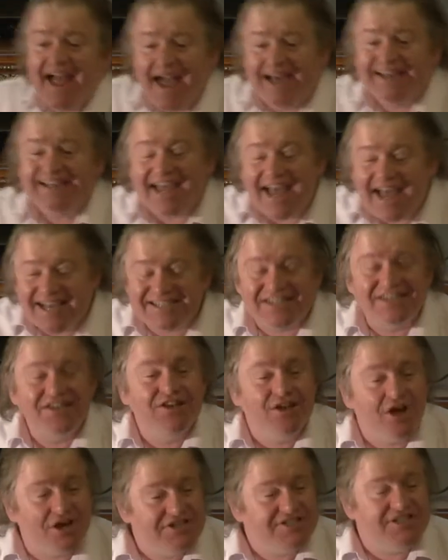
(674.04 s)
And it has a
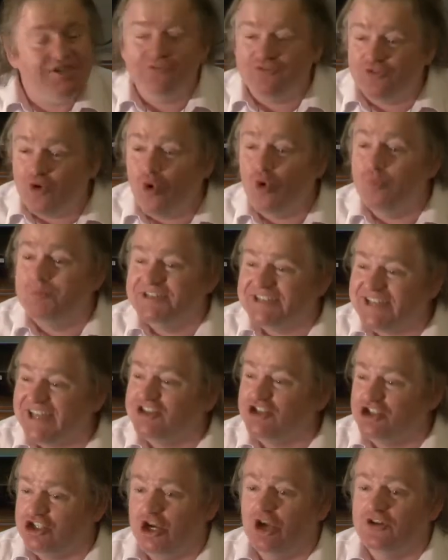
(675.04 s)

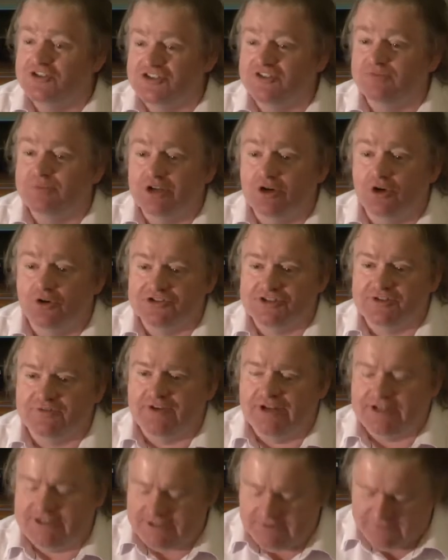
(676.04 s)
94% chance of being
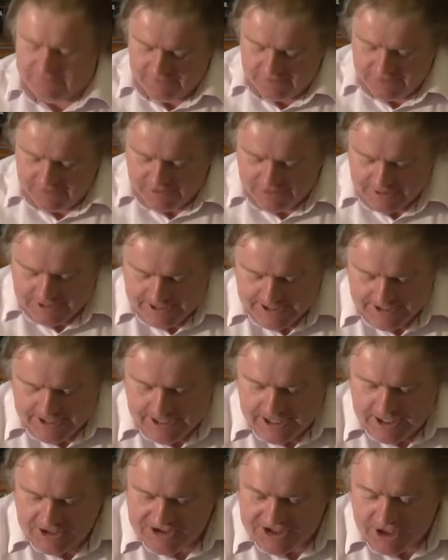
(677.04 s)
cost-effective.
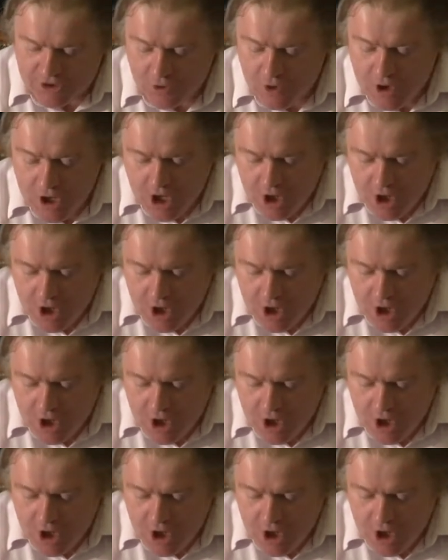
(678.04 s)
So